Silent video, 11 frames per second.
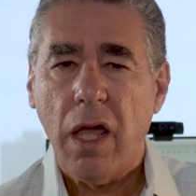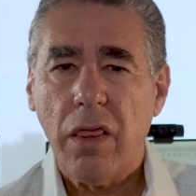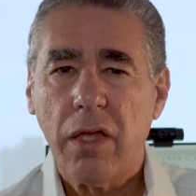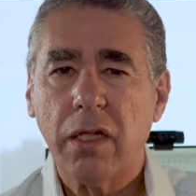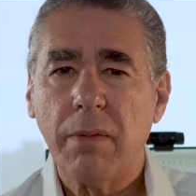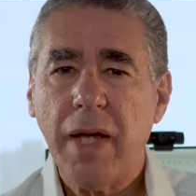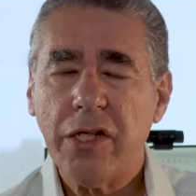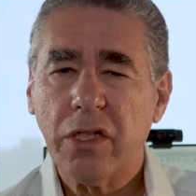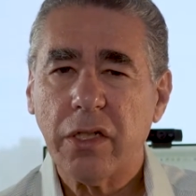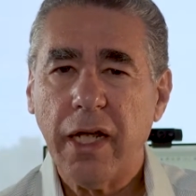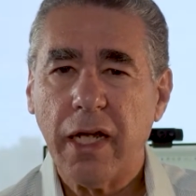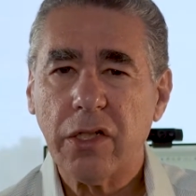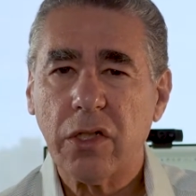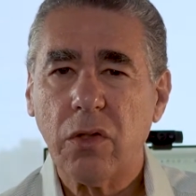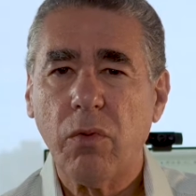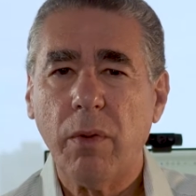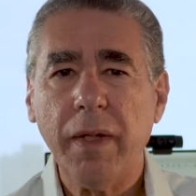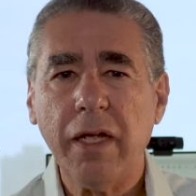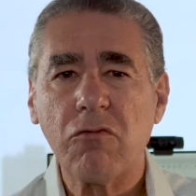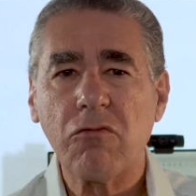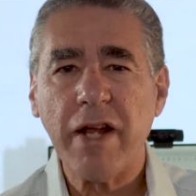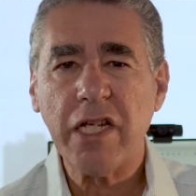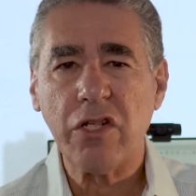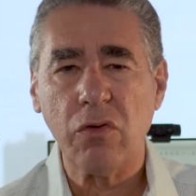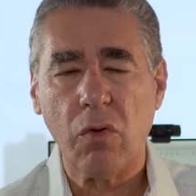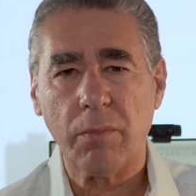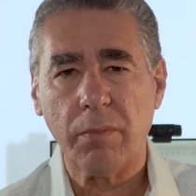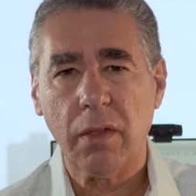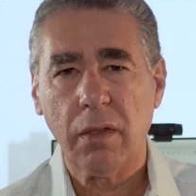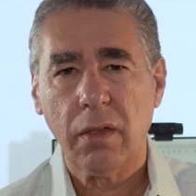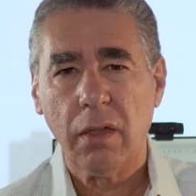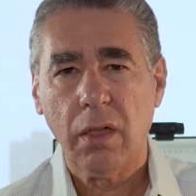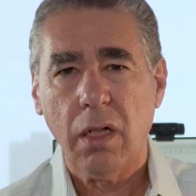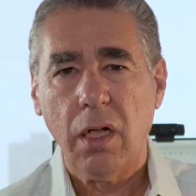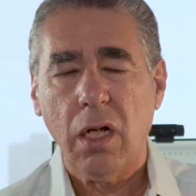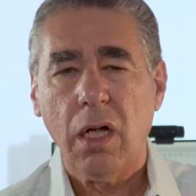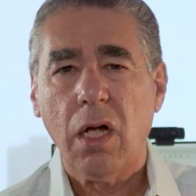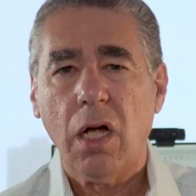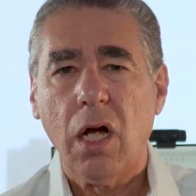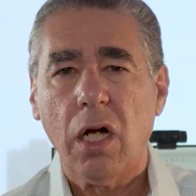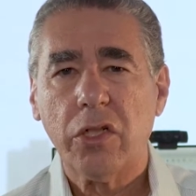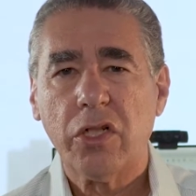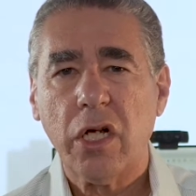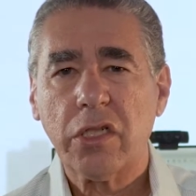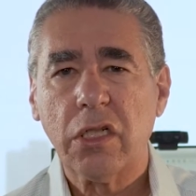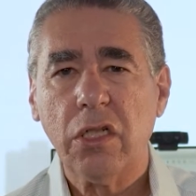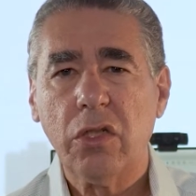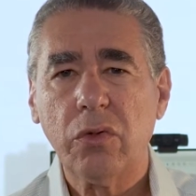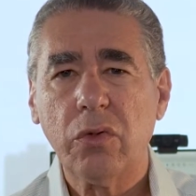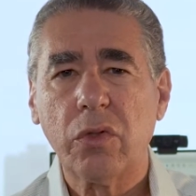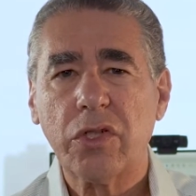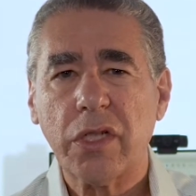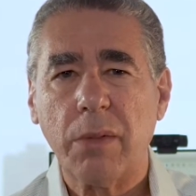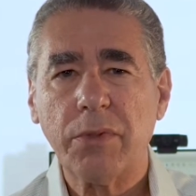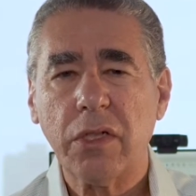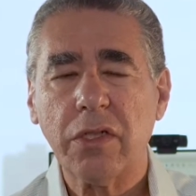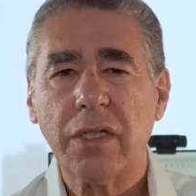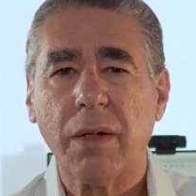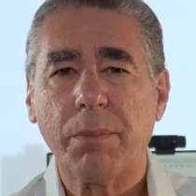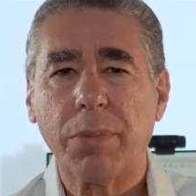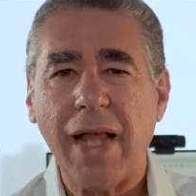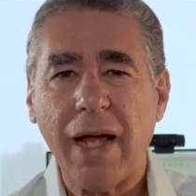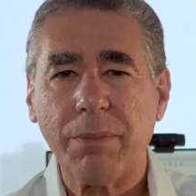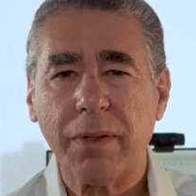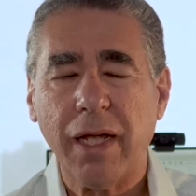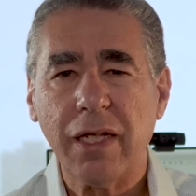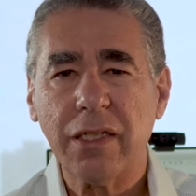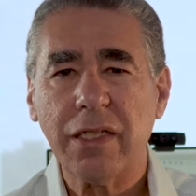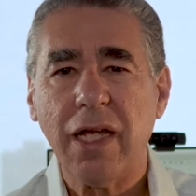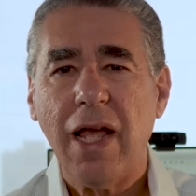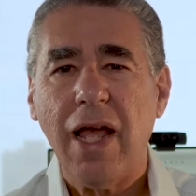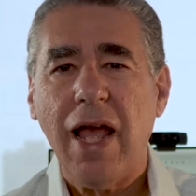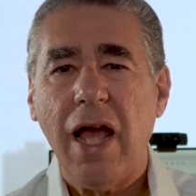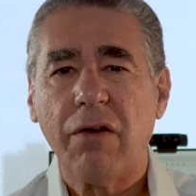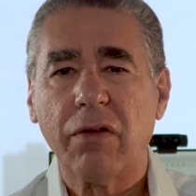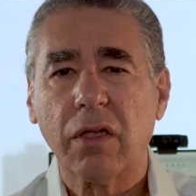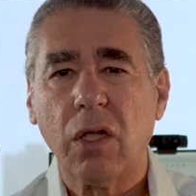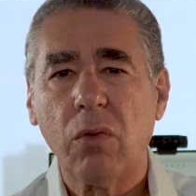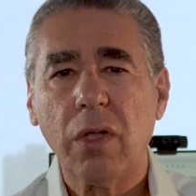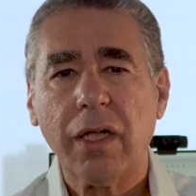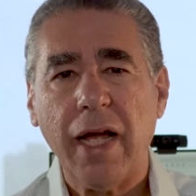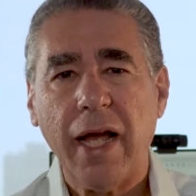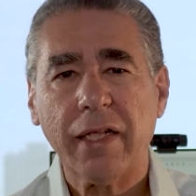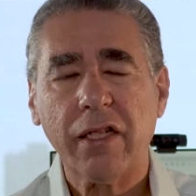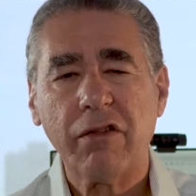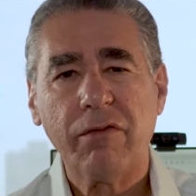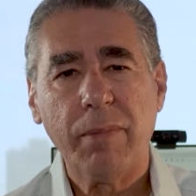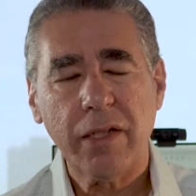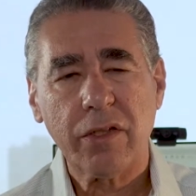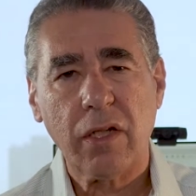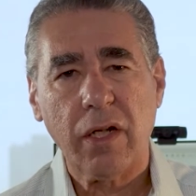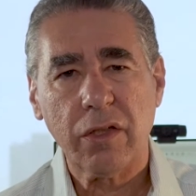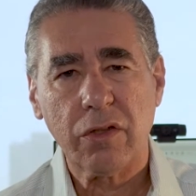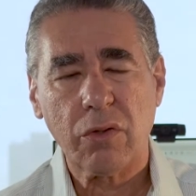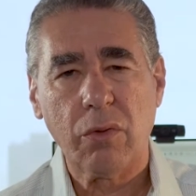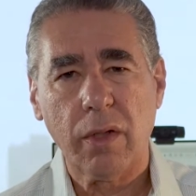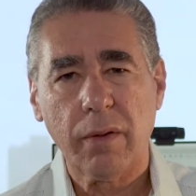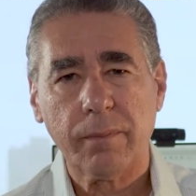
The dementia tests were being race-normed, adjusted due to assumptions that Black players have a lower cognitive baseline score.